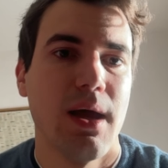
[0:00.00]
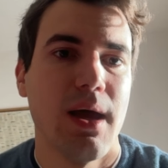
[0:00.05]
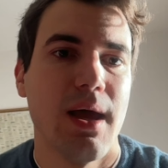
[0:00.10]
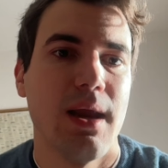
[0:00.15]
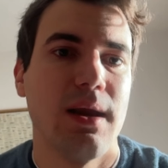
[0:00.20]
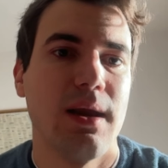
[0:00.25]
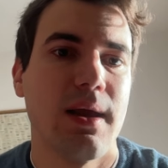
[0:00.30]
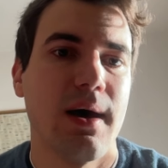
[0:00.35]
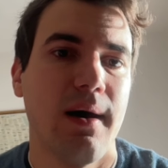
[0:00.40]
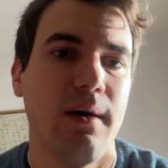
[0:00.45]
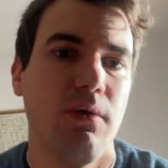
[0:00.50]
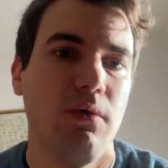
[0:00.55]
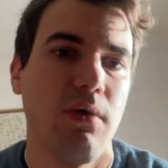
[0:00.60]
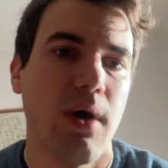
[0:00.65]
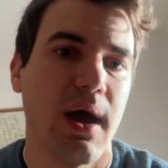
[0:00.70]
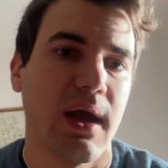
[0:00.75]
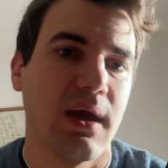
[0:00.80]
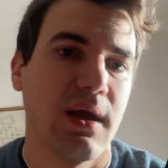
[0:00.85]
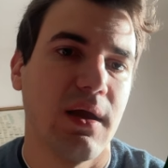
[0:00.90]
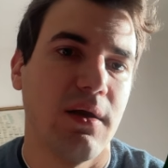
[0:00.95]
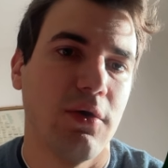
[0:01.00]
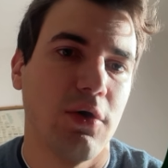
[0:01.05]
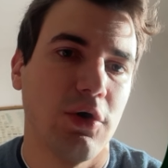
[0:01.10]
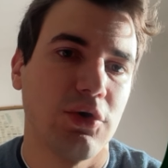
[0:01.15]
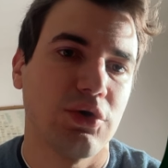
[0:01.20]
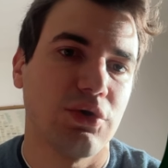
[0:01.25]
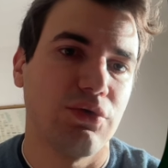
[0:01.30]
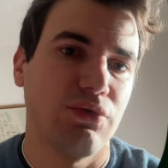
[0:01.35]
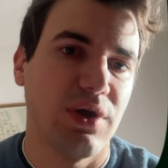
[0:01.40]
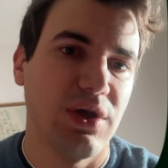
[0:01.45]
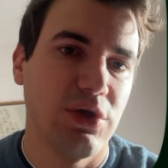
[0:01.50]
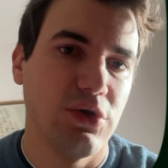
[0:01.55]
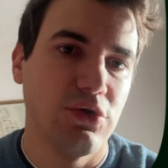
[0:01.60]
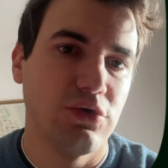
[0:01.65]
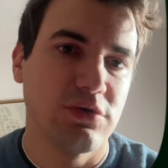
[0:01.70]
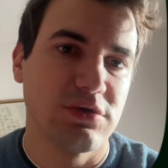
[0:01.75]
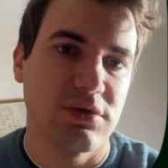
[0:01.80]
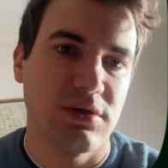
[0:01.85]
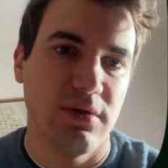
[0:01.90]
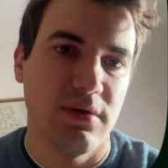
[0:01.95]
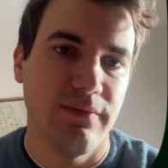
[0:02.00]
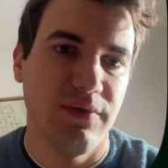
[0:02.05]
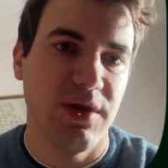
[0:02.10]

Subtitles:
and now I cannot reuse